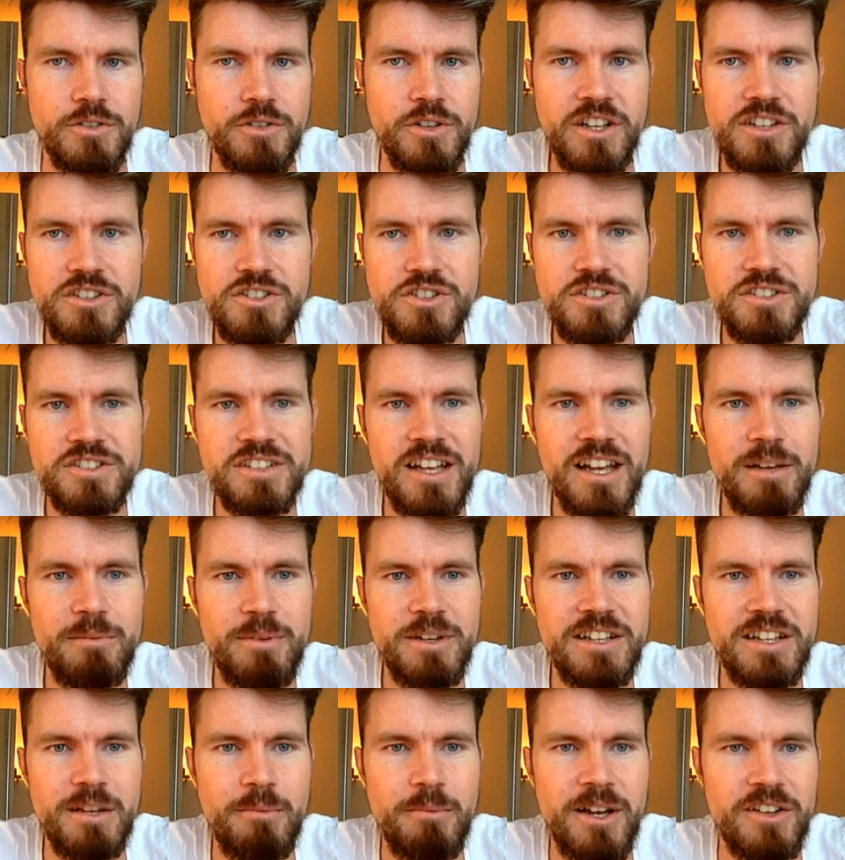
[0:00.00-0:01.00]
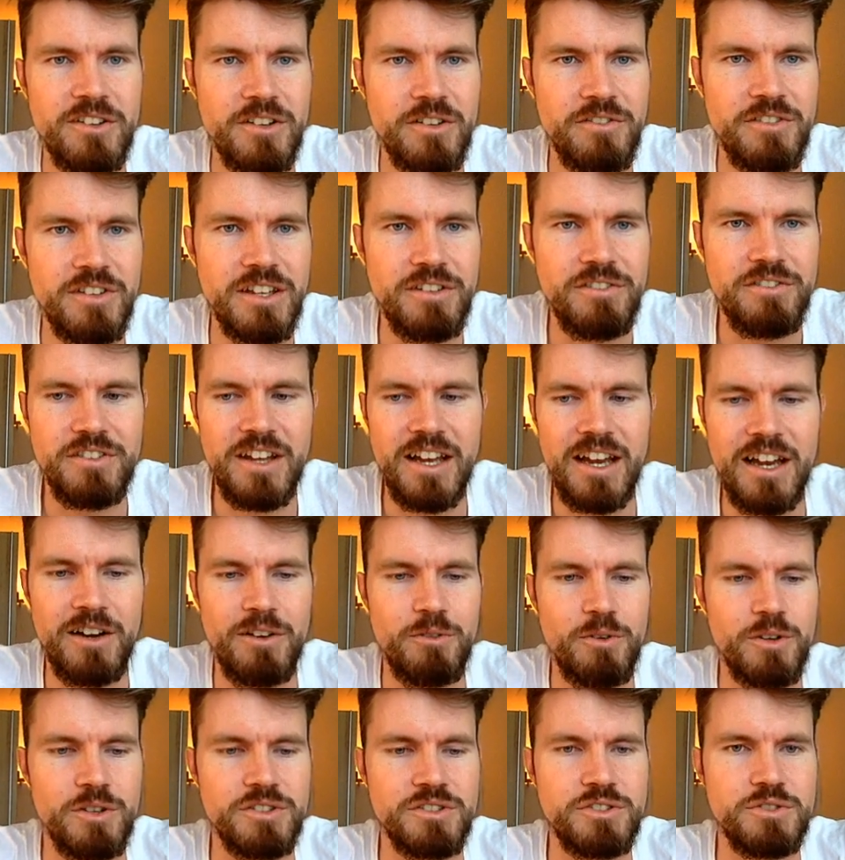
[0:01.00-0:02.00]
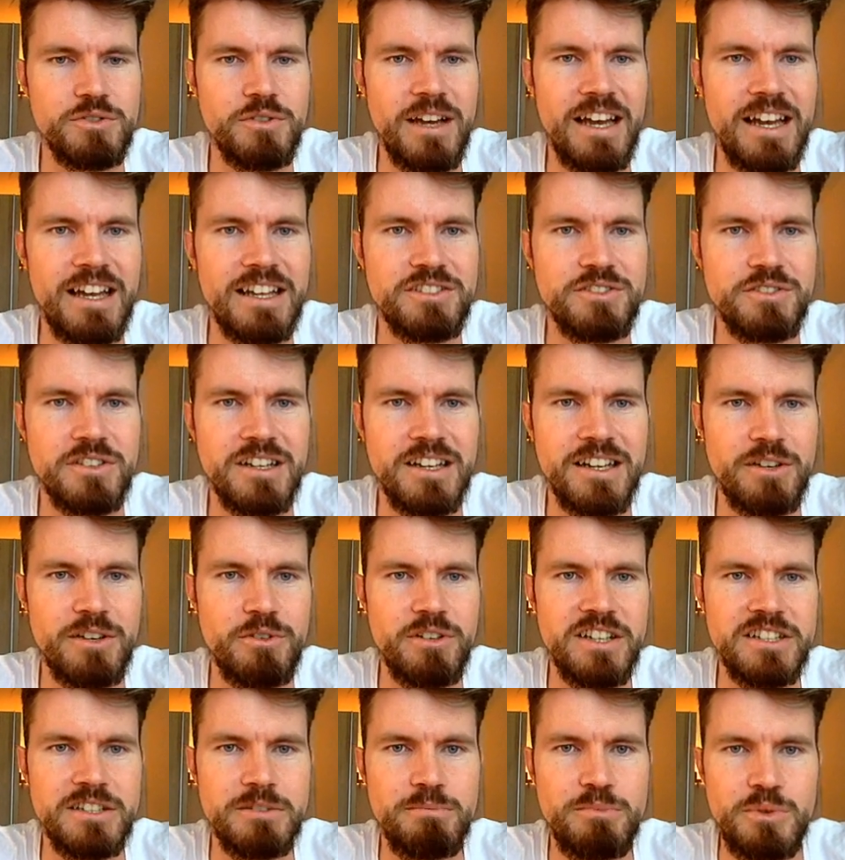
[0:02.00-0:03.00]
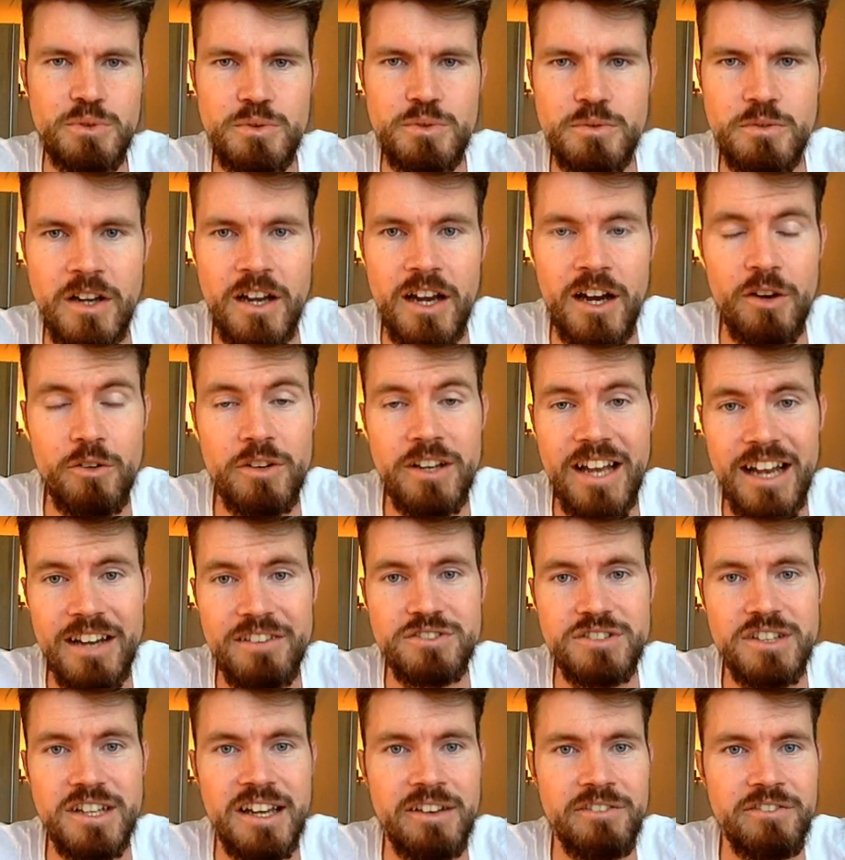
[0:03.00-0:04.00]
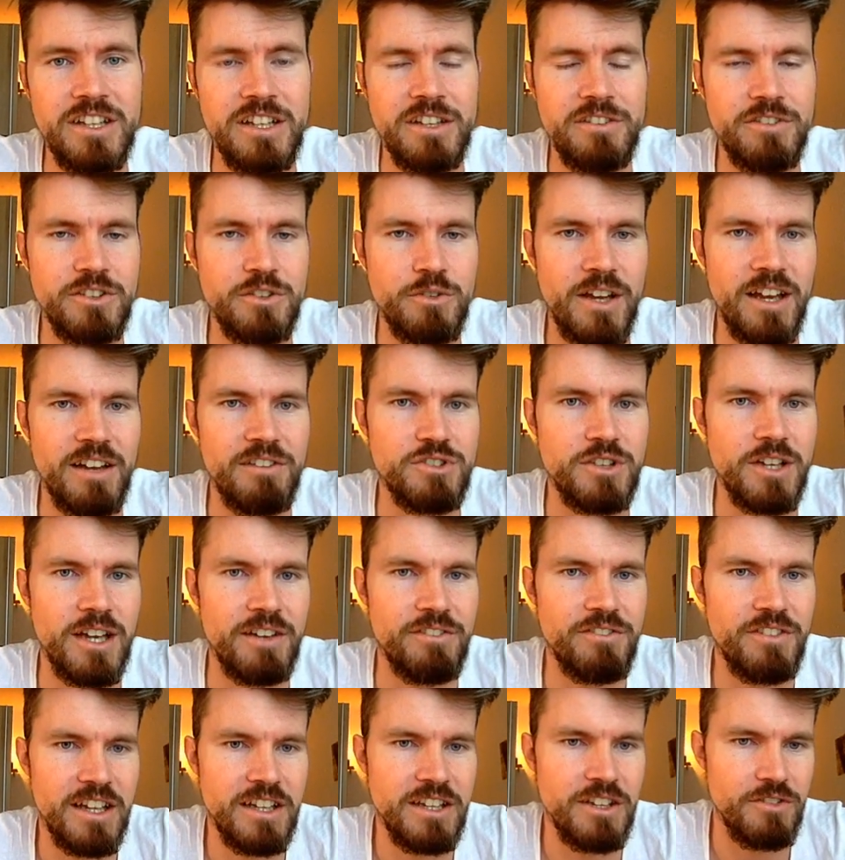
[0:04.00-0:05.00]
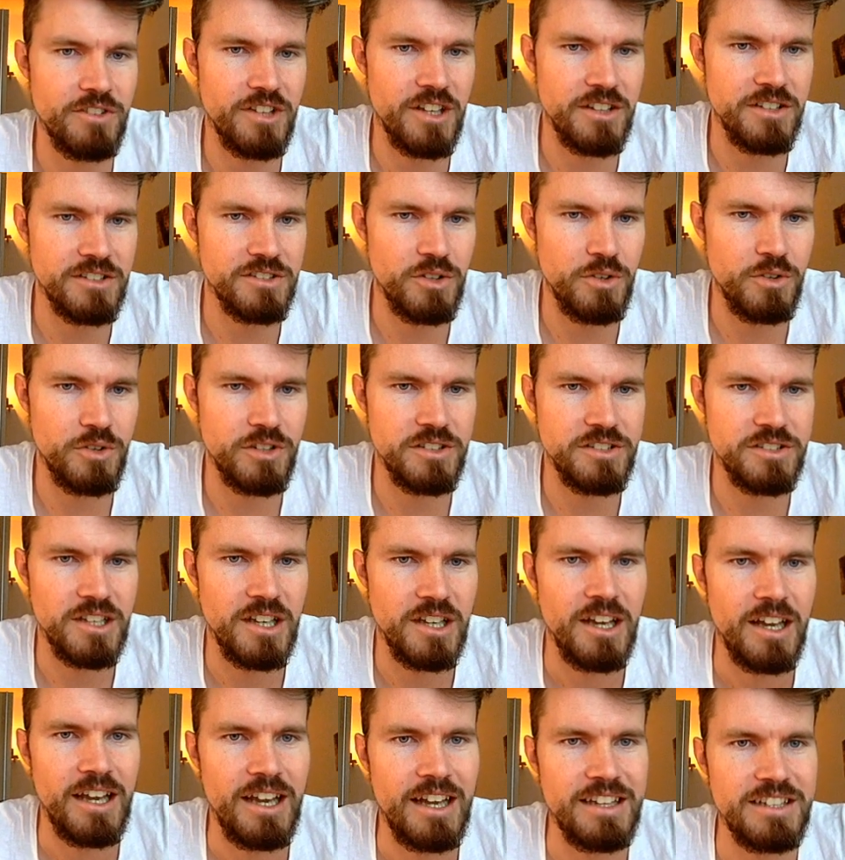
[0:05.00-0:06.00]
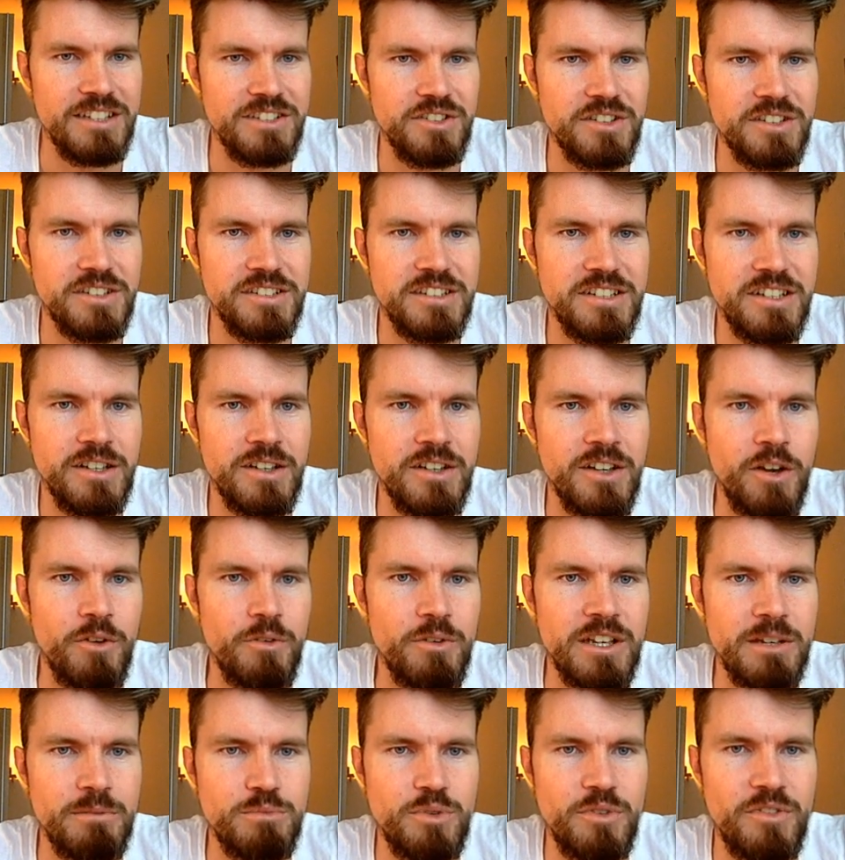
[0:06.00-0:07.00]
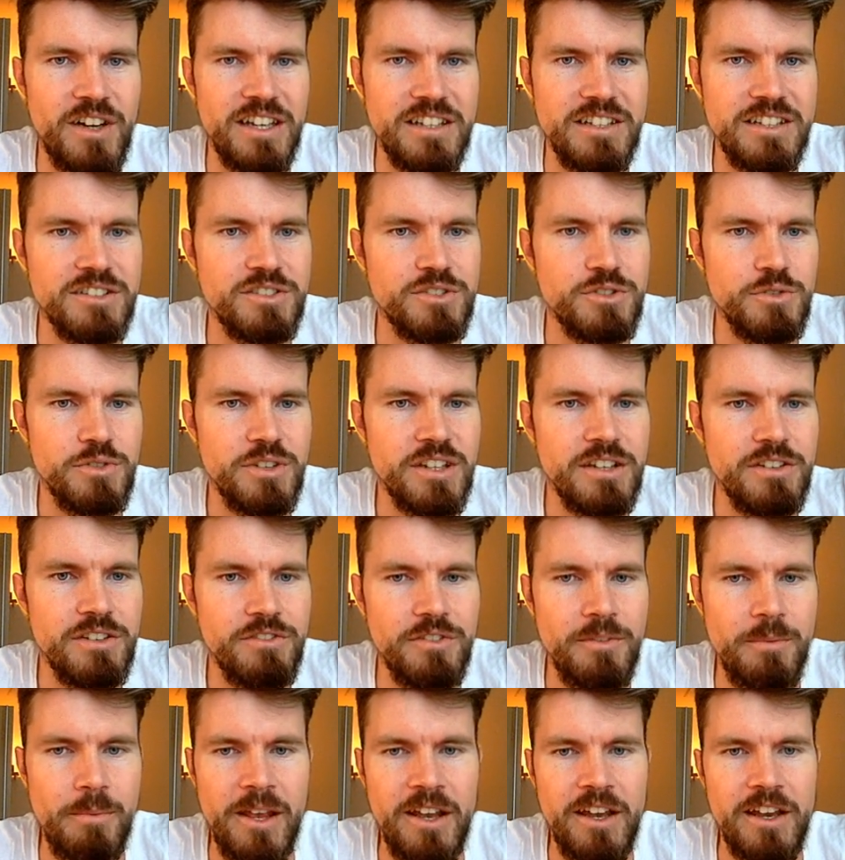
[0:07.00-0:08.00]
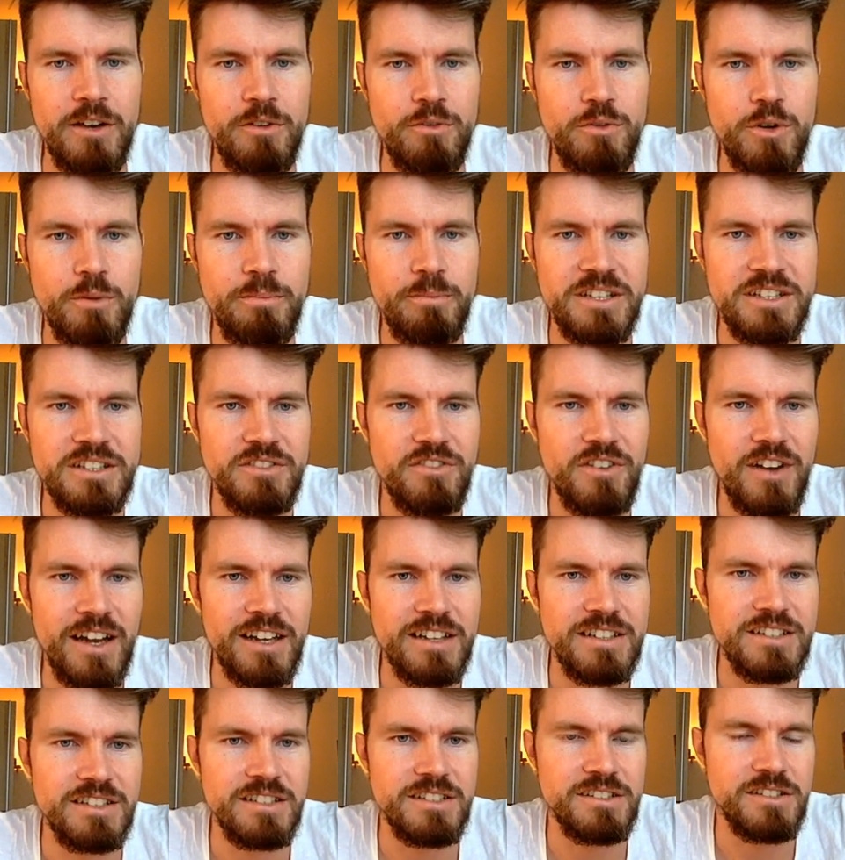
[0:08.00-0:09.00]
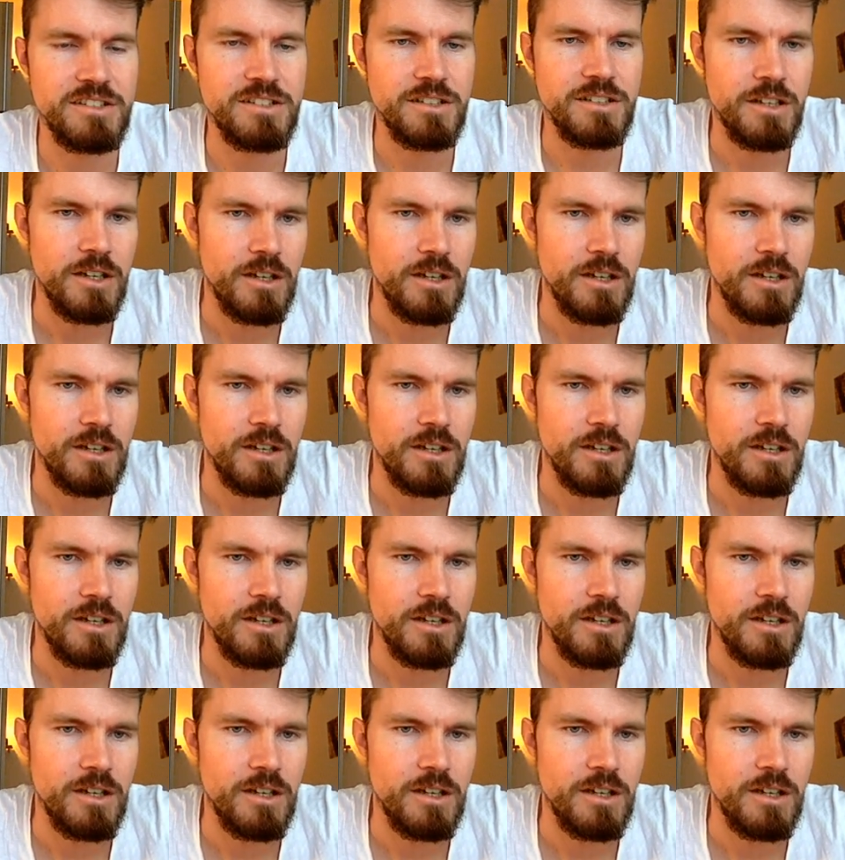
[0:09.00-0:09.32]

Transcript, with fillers: I can just type in the amount of E T H that I want to add to the liquidity pool. I only have to have E T H, I don't have to have any of the other tokens. And as you can see, when I'm providing two E T H, it will be divided